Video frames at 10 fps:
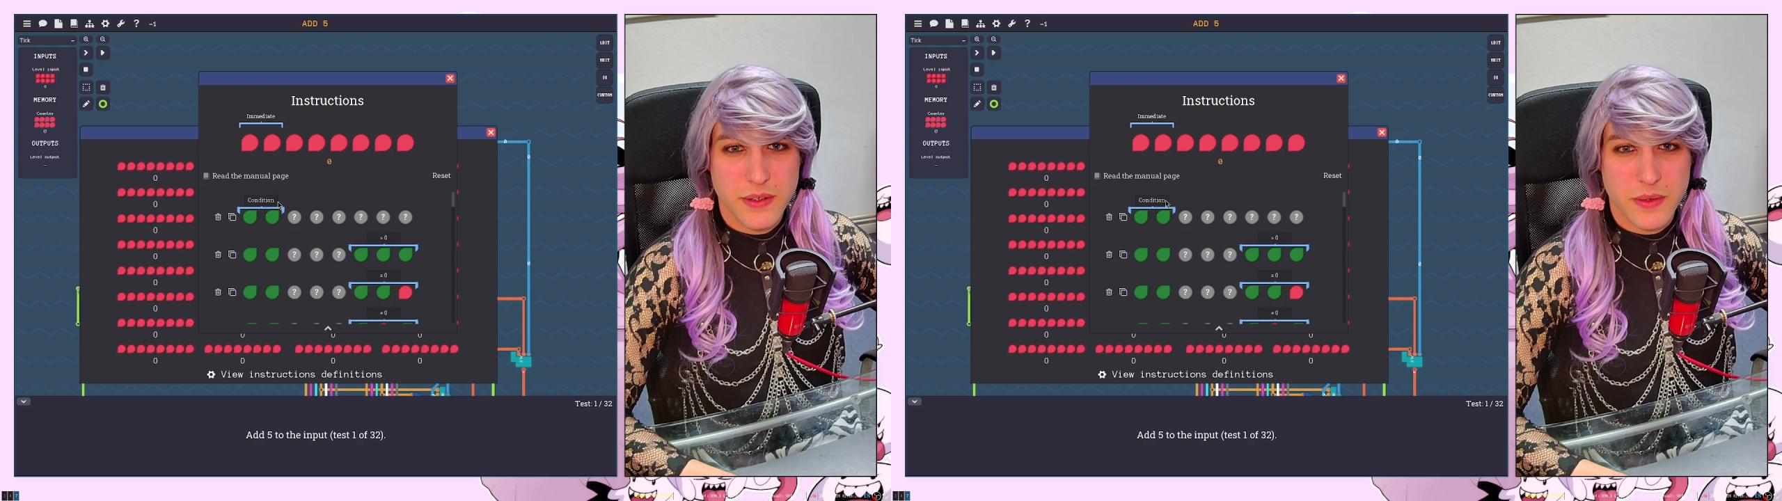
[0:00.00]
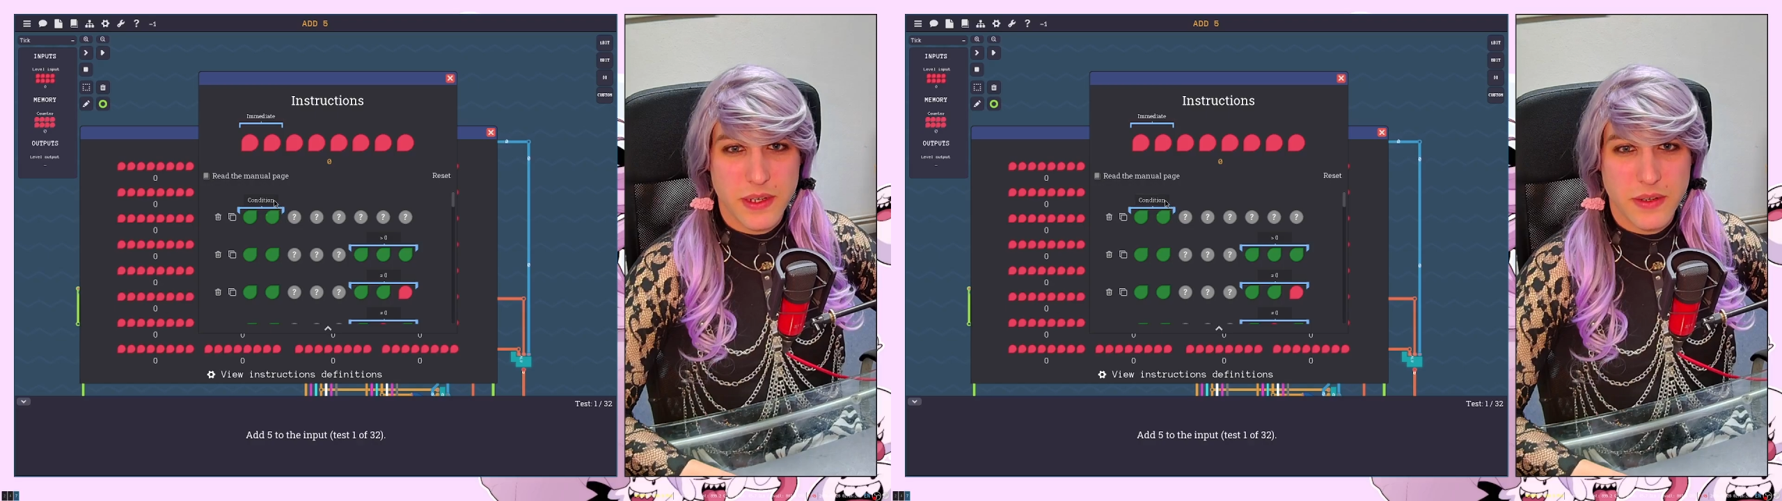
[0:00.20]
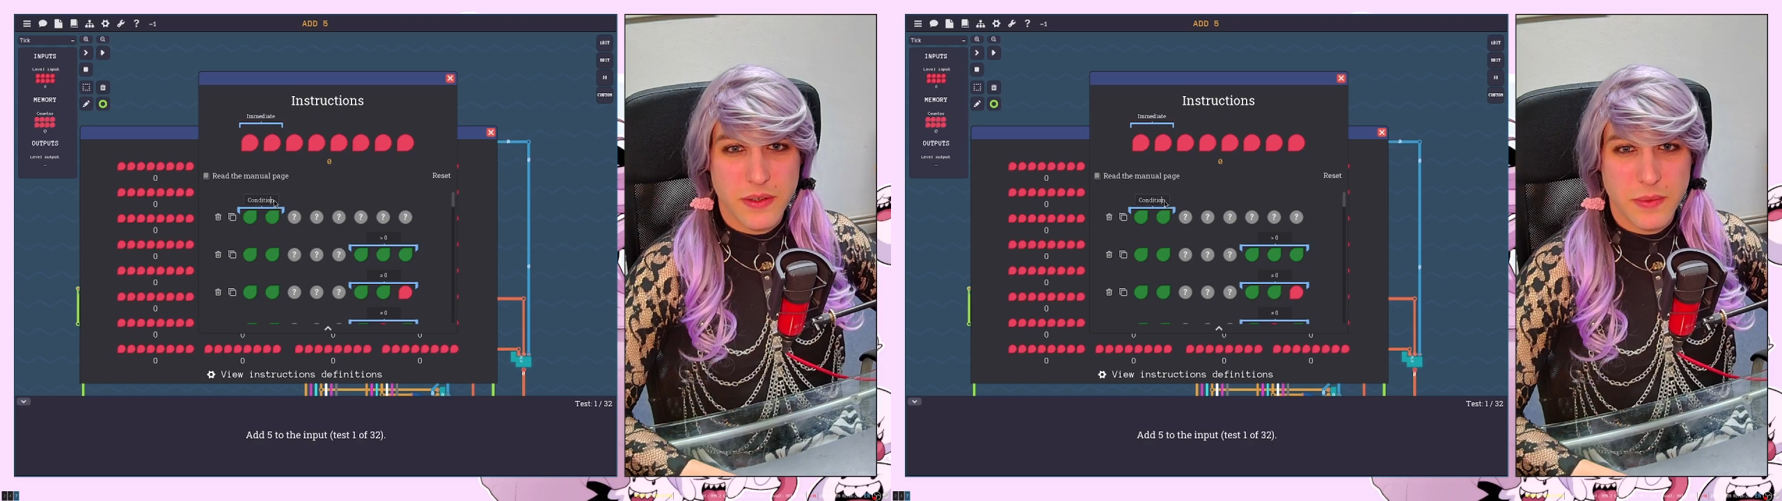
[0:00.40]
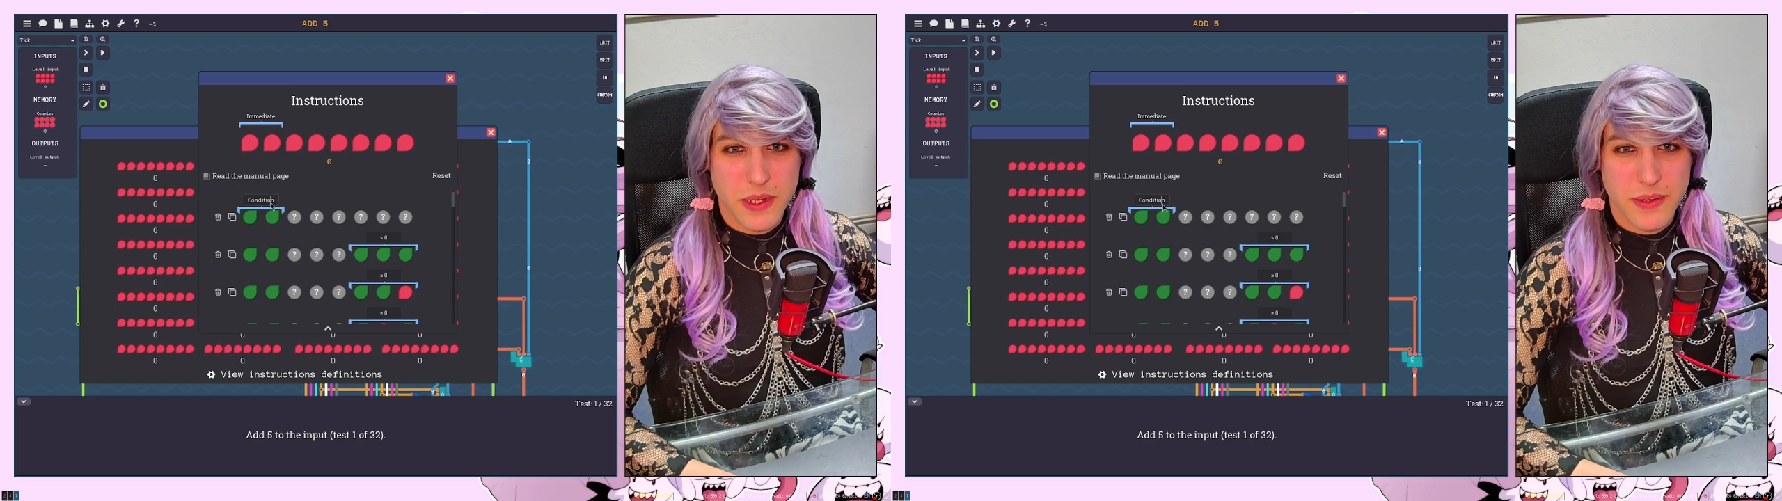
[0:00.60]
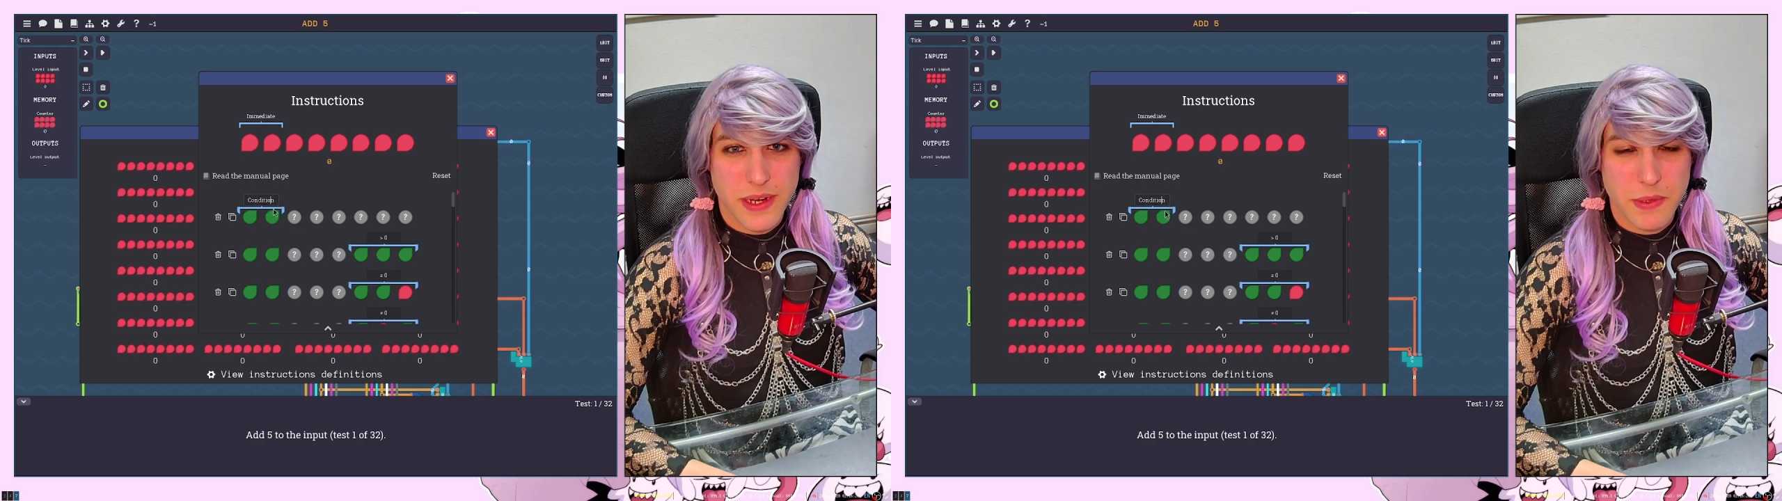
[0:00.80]
I don't know, we are
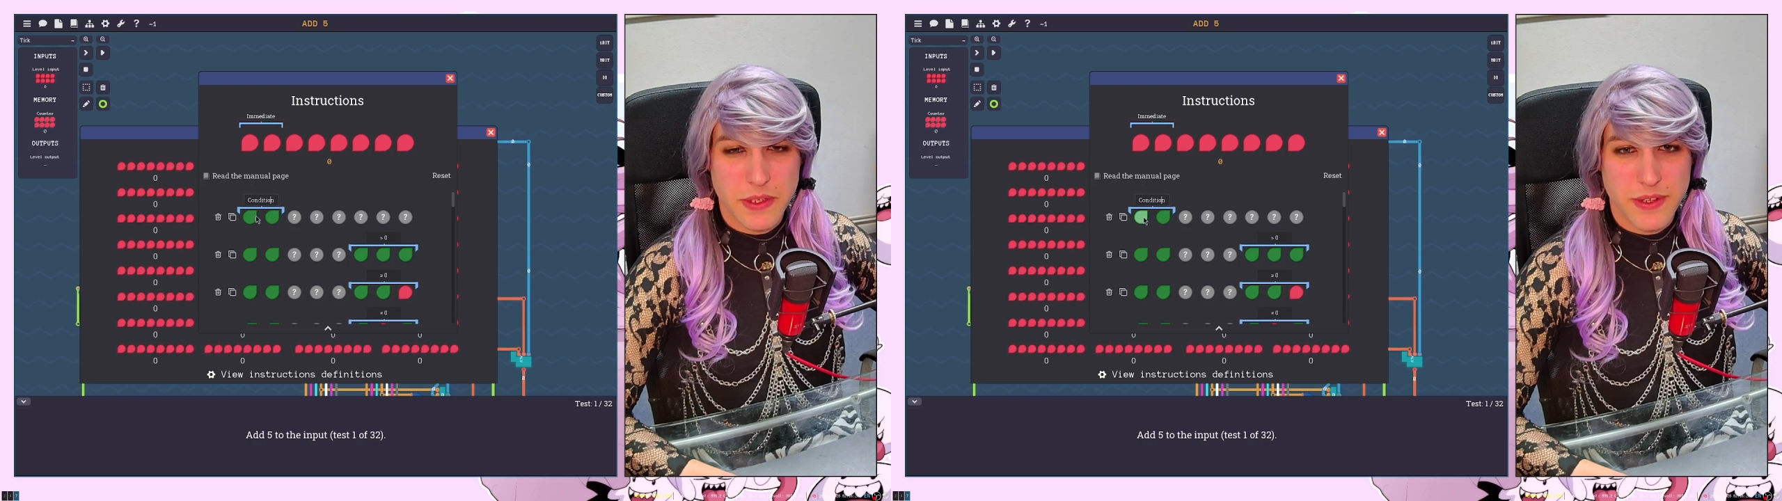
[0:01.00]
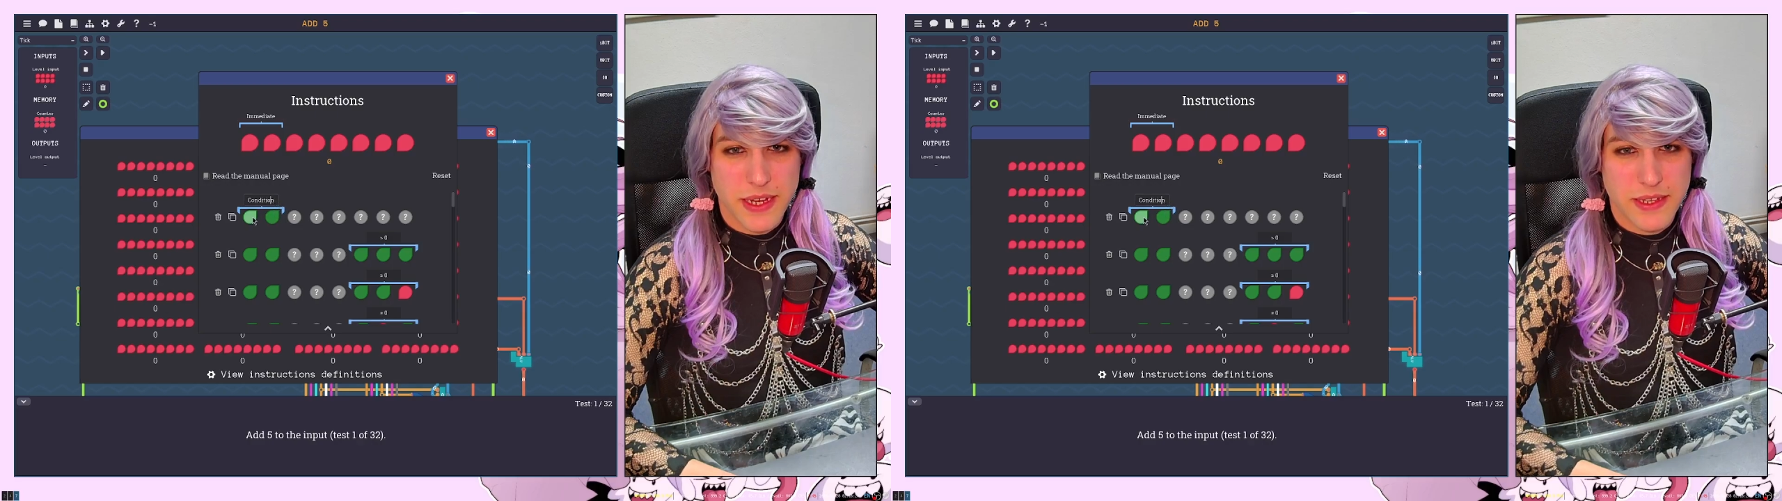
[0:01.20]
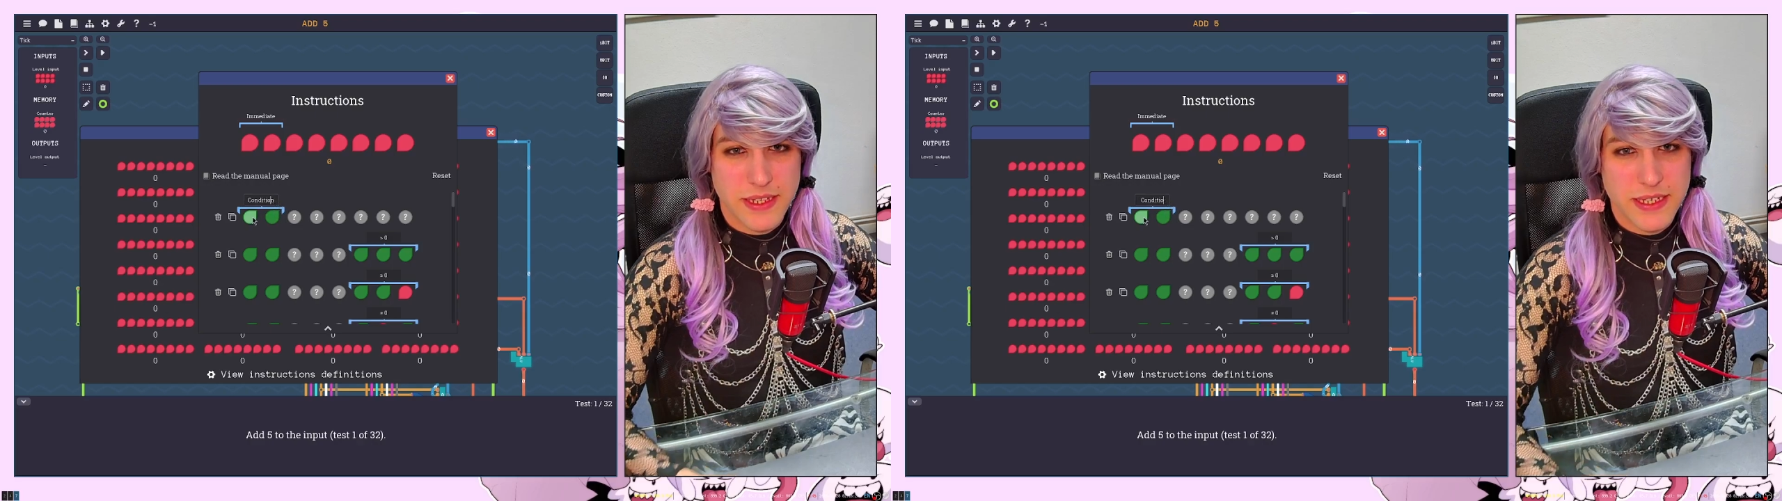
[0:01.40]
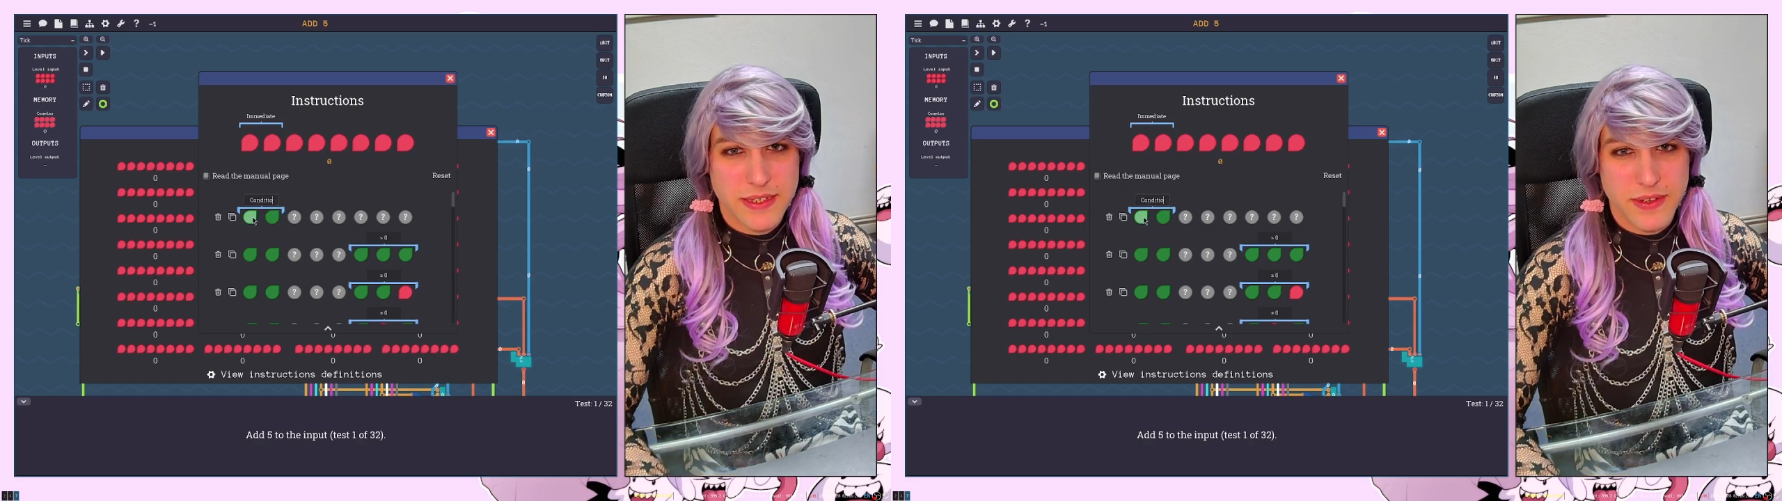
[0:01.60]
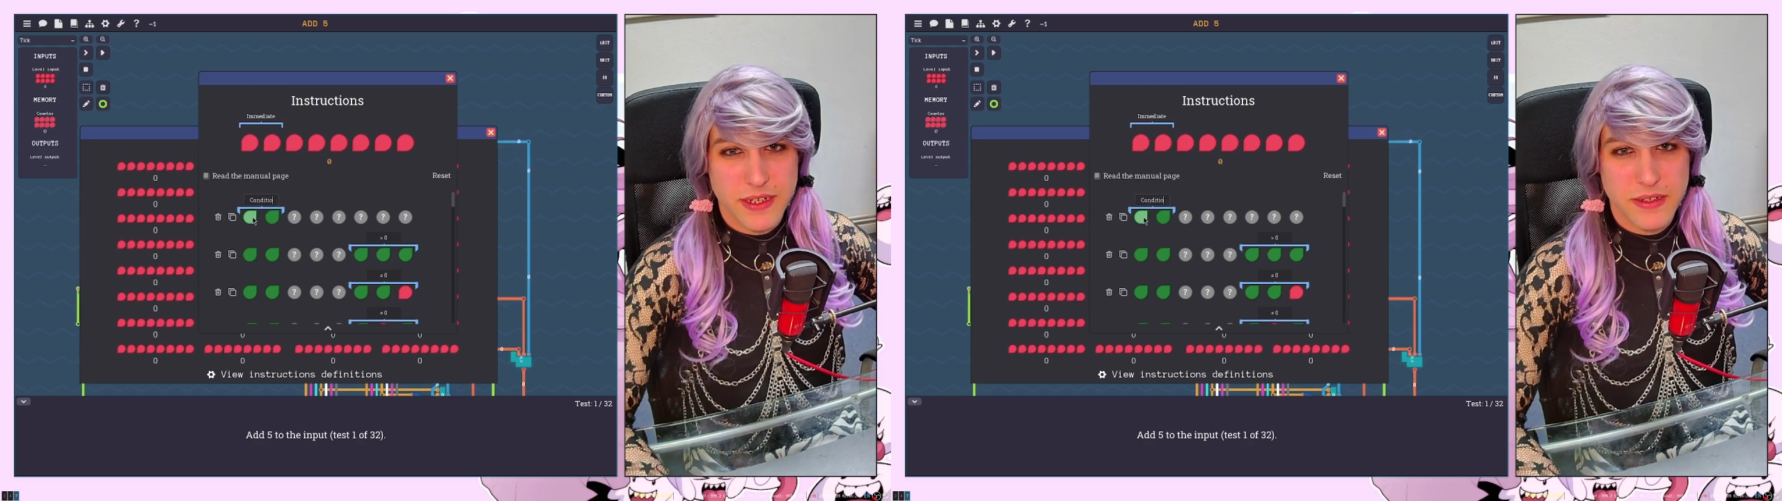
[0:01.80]
able to edit these, right?